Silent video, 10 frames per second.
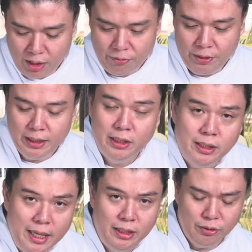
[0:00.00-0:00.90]
roughly the
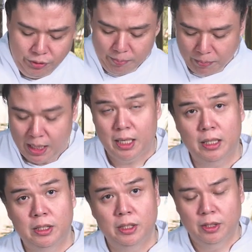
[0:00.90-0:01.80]
size of the
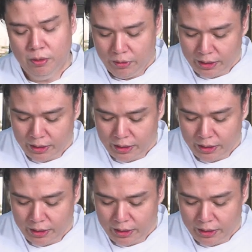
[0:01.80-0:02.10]
box.